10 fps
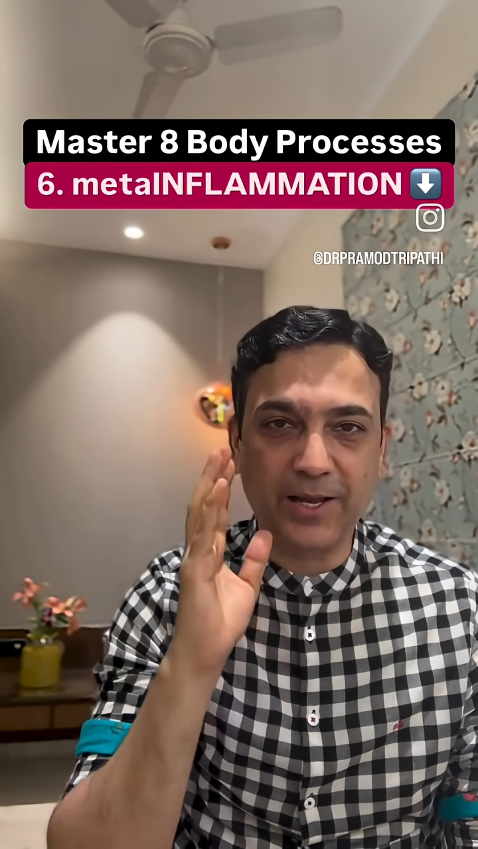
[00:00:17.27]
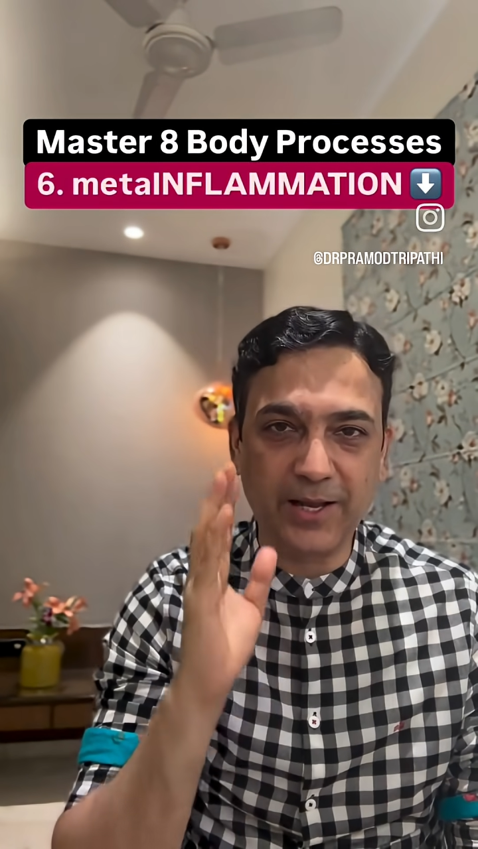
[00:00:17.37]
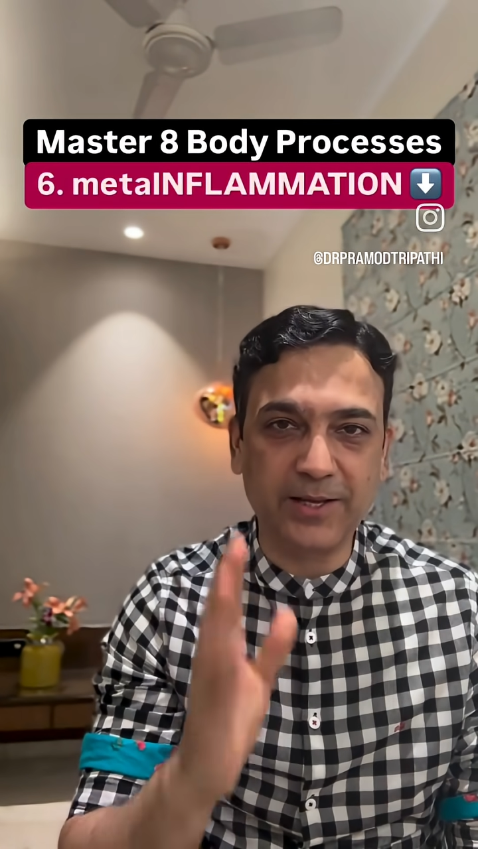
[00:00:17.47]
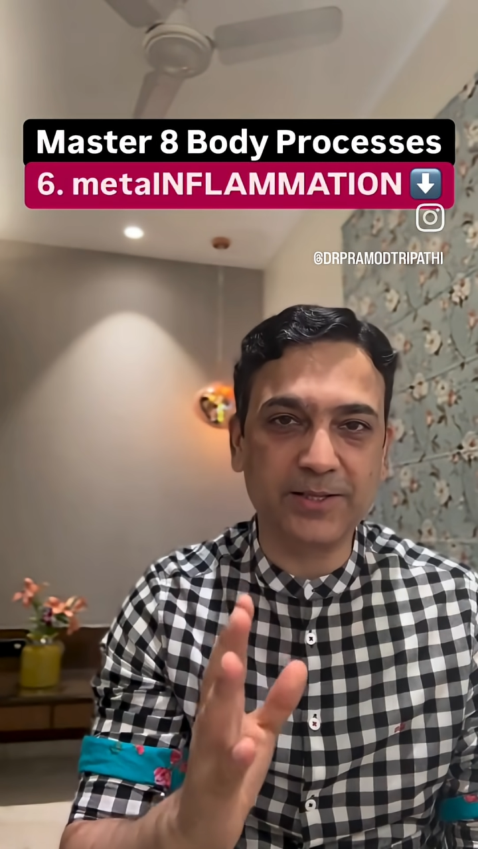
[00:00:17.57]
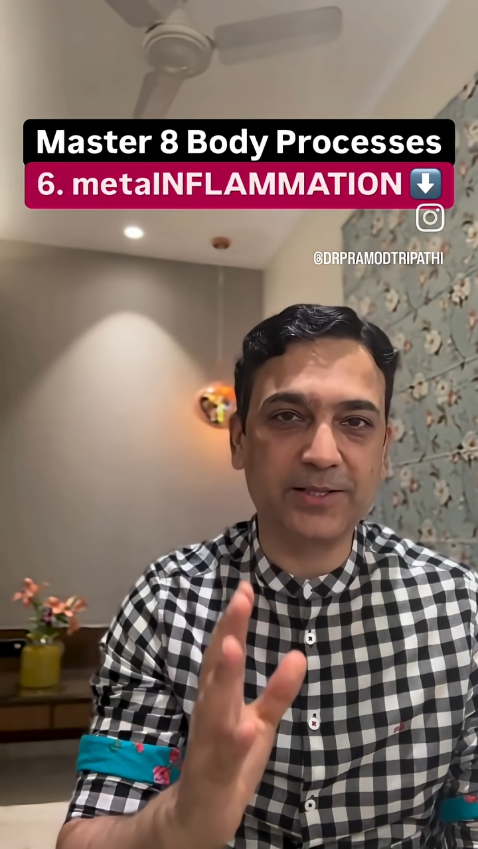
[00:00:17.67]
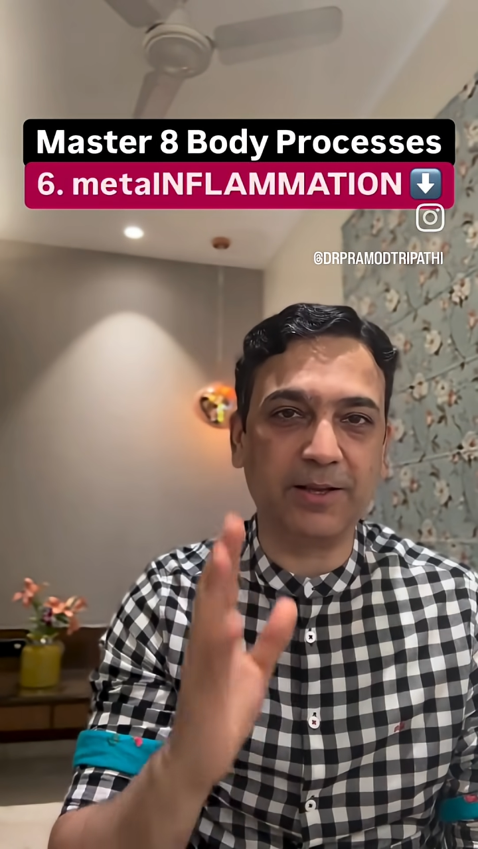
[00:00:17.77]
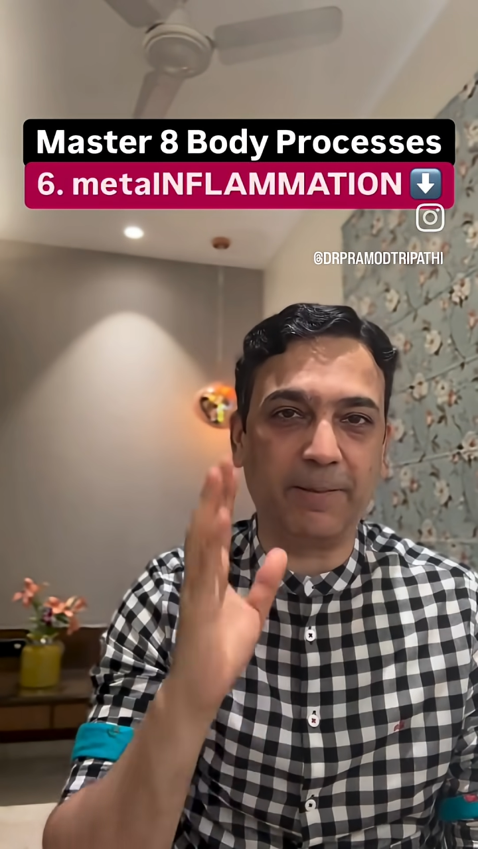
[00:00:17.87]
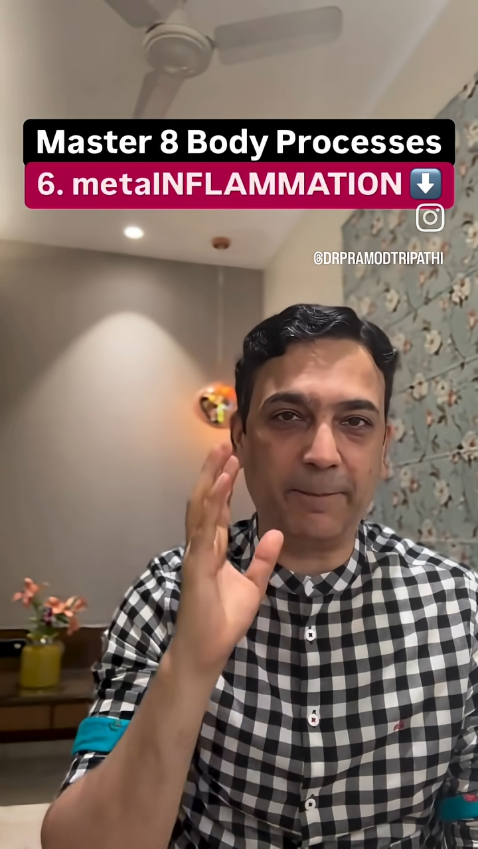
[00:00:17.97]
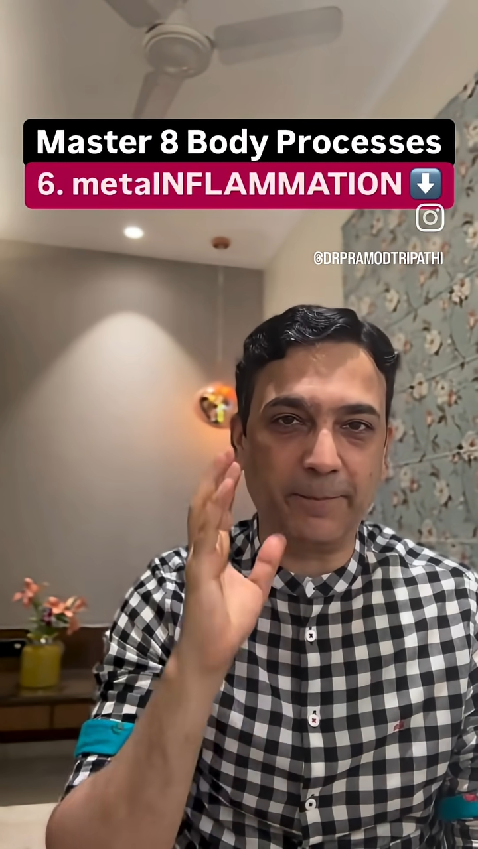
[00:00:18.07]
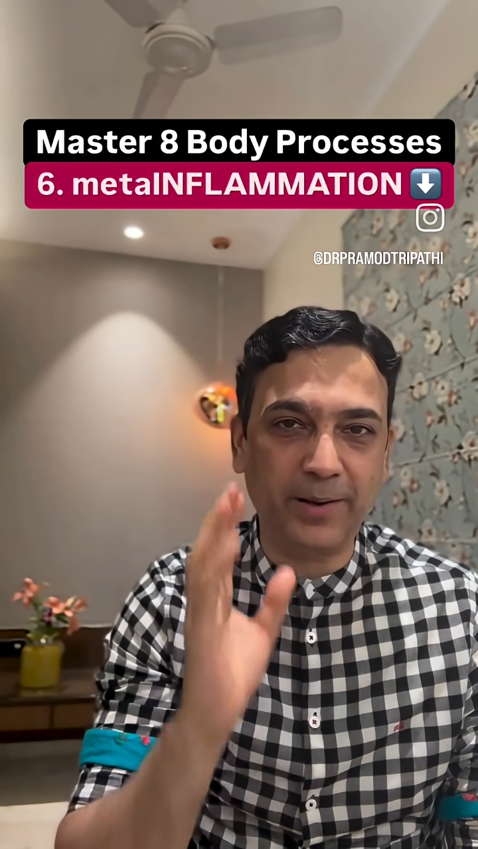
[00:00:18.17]
is the
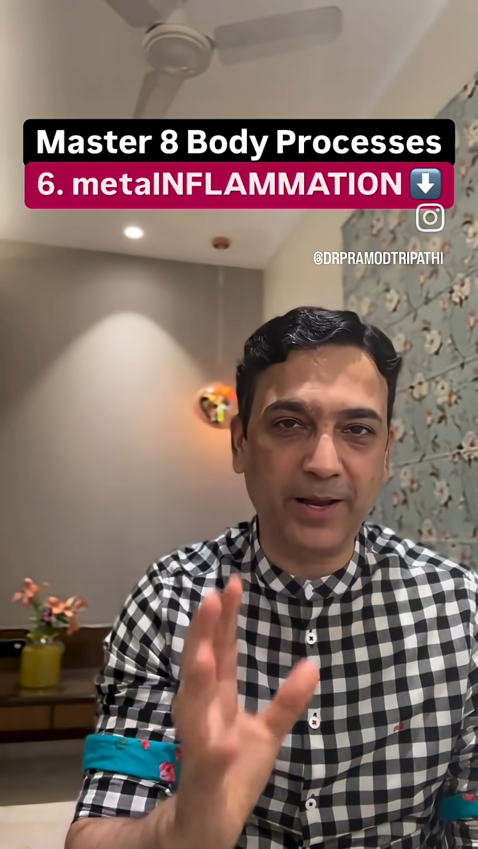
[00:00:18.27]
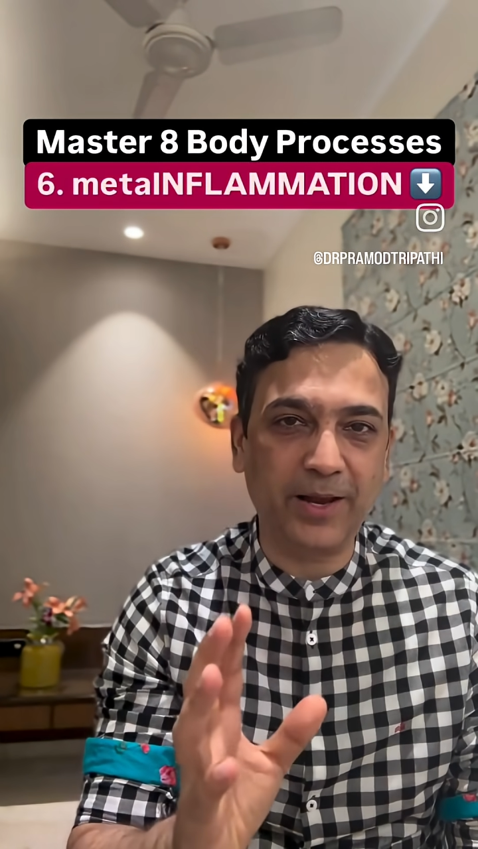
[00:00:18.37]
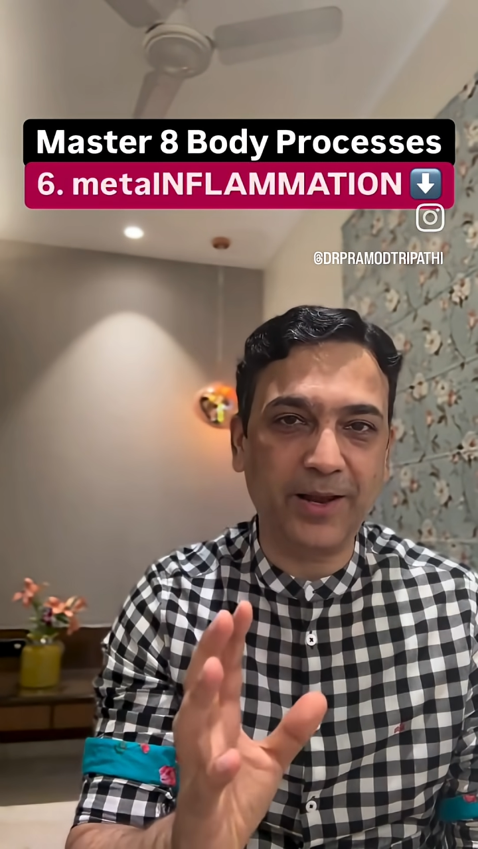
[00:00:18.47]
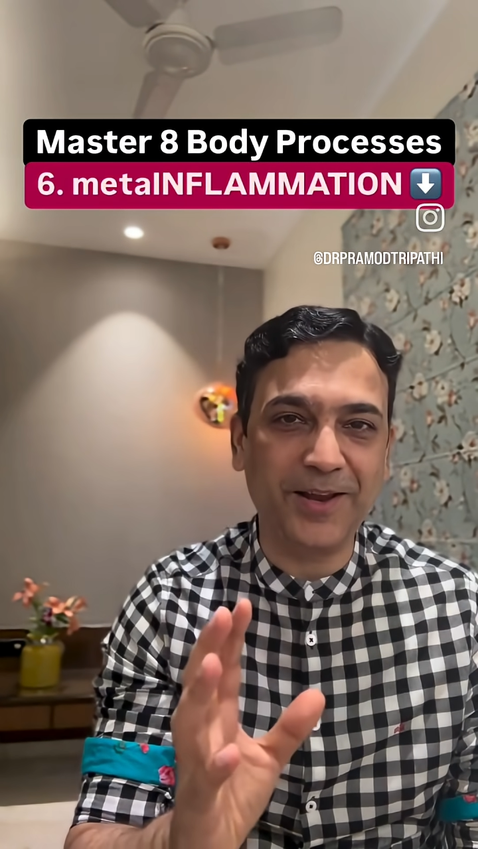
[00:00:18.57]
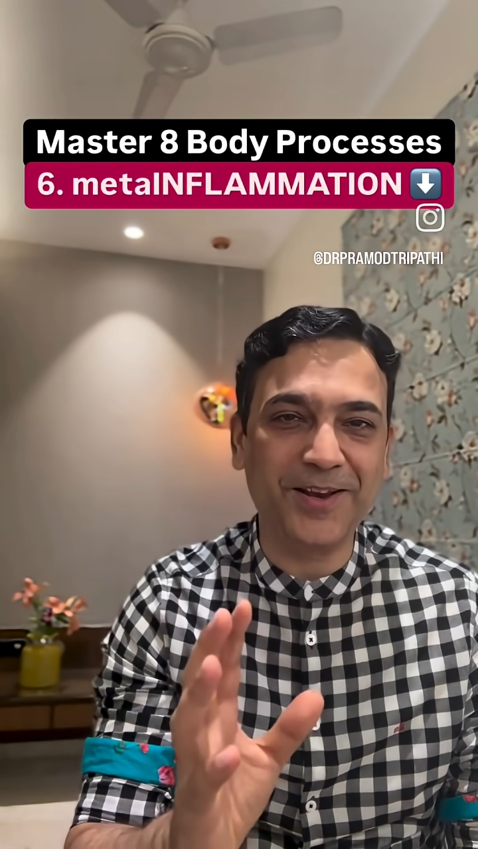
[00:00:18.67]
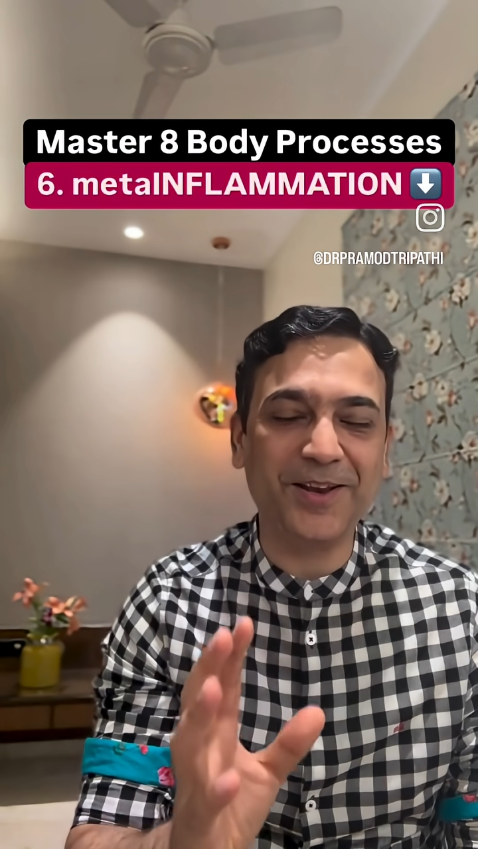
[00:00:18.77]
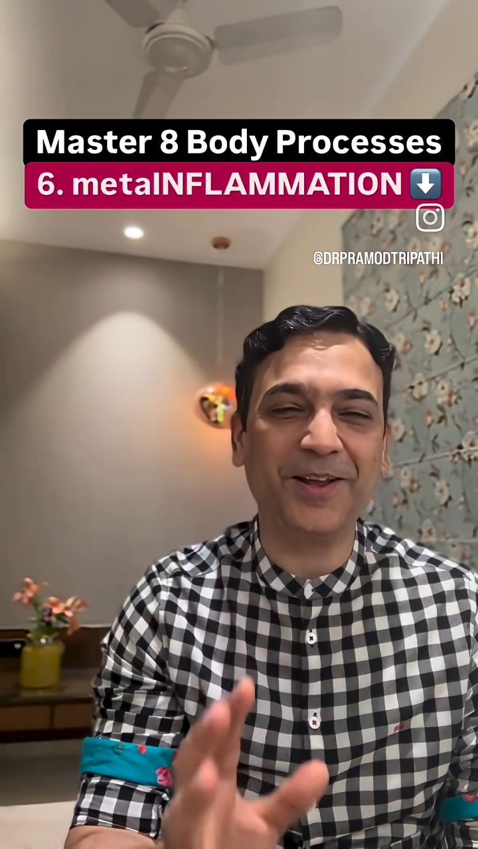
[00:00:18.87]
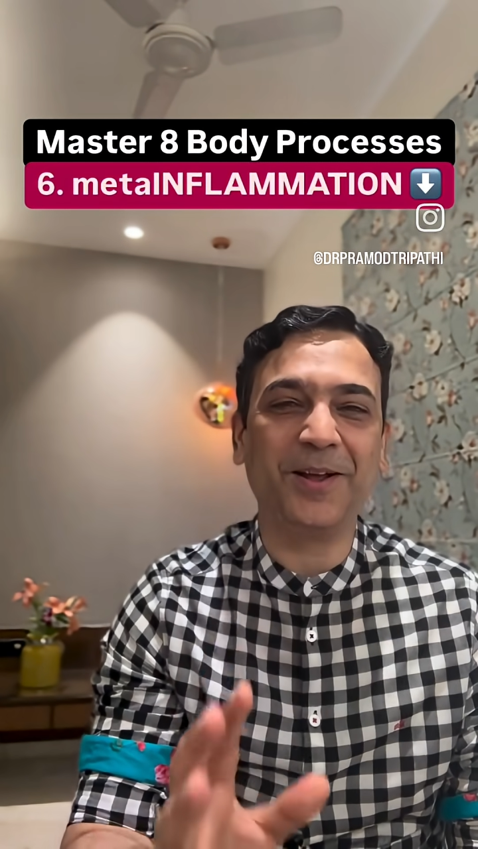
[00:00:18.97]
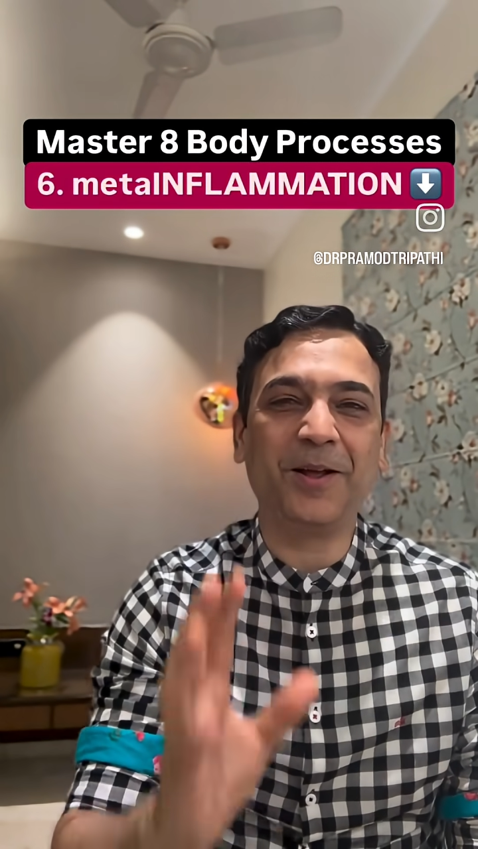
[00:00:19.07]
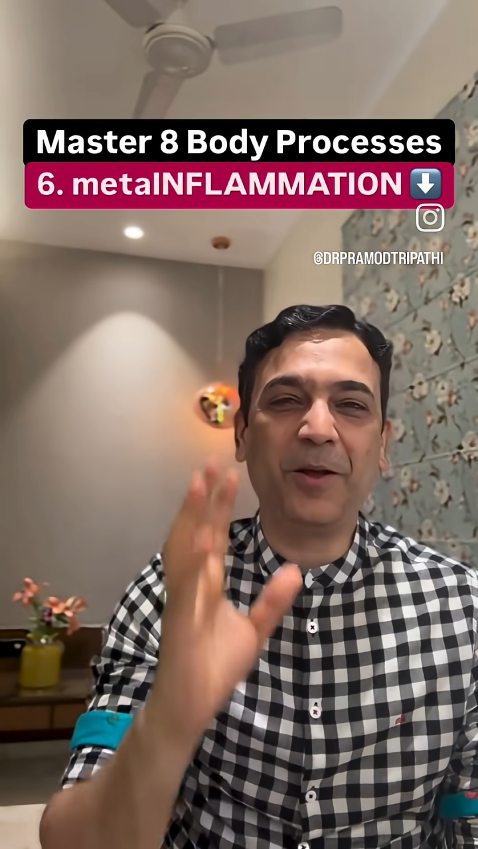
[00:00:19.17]
main